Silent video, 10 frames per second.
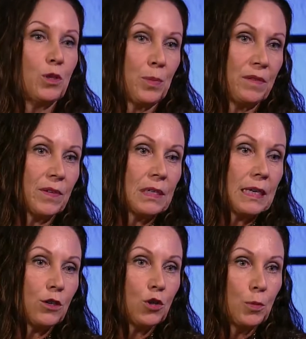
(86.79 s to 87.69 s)
Springfield
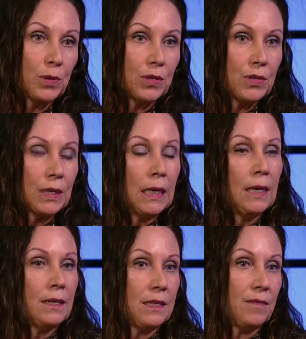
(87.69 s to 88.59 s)
State Troopers,
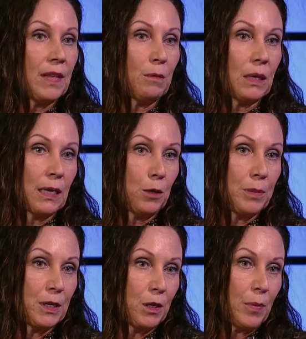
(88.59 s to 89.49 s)
see if they would like to
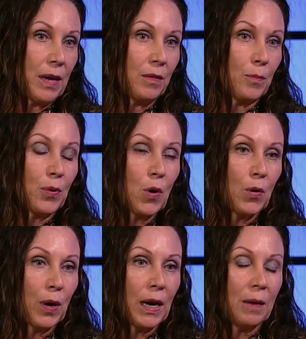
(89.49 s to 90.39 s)
participate in the
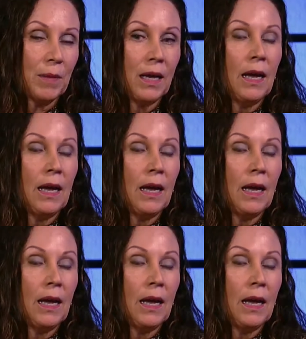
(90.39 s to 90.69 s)
program.